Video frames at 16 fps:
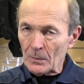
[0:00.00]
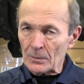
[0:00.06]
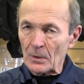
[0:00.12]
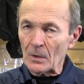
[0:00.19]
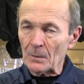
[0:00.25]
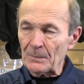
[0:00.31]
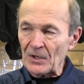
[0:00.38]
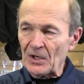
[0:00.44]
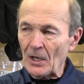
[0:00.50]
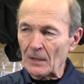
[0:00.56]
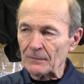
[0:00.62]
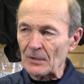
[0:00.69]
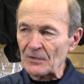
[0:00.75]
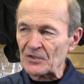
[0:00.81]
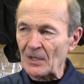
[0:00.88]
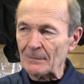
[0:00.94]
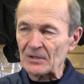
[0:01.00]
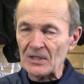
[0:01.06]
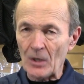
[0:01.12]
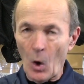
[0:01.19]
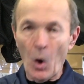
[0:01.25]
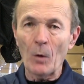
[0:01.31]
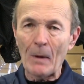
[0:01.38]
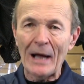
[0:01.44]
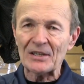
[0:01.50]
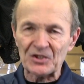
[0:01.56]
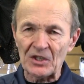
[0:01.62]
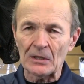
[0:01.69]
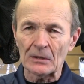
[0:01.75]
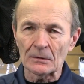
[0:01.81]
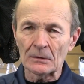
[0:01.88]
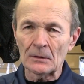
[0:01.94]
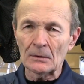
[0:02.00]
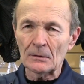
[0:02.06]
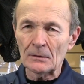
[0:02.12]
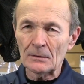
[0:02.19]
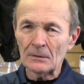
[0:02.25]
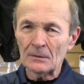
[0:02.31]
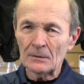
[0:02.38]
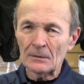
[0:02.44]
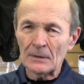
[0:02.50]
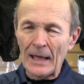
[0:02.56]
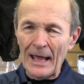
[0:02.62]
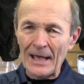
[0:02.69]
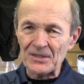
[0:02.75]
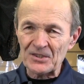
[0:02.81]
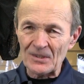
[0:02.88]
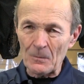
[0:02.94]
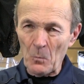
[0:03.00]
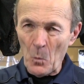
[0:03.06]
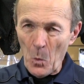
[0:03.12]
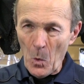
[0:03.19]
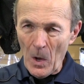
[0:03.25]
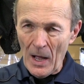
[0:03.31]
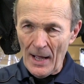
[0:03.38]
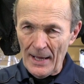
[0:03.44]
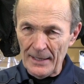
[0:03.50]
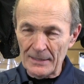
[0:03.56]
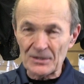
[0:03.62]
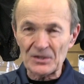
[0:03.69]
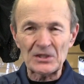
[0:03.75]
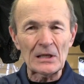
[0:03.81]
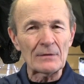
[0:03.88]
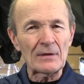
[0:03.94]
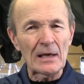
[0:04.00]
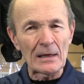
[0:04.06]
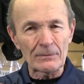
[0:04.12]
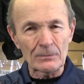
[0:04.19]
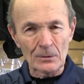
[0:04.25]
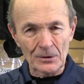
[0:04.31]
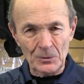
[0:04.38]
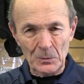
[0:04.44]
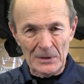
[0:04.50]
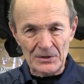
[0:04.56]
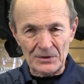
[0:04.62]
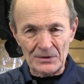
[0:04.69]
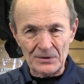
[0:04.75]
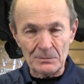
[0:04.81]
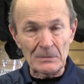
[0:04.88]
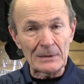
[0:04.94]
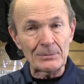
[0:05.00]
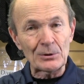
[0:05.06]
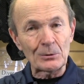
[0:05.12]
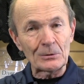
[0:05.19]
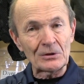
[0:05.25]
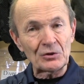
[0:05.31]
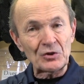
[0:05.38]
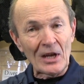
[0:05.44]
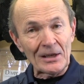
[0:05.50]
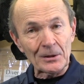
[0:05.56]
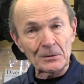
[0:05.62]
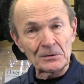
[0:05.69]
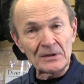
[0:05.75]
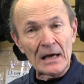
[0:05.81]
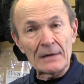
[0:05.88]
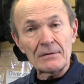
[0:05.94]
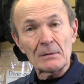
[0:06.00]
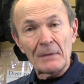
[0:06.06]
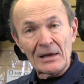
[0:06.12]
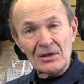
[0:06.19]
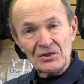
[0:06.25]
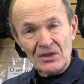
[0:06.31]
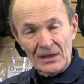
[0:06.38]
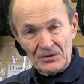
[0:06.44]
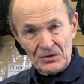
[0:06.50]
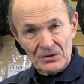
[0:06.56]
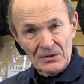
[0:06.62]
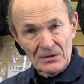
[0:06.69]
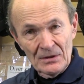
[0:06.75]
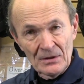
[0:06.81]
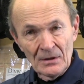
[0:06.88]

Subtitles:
So be careful. If someone says, oh, buy steel, ask them why and see if they have good reasons. Maybe they're in the technical diving, it makes sense.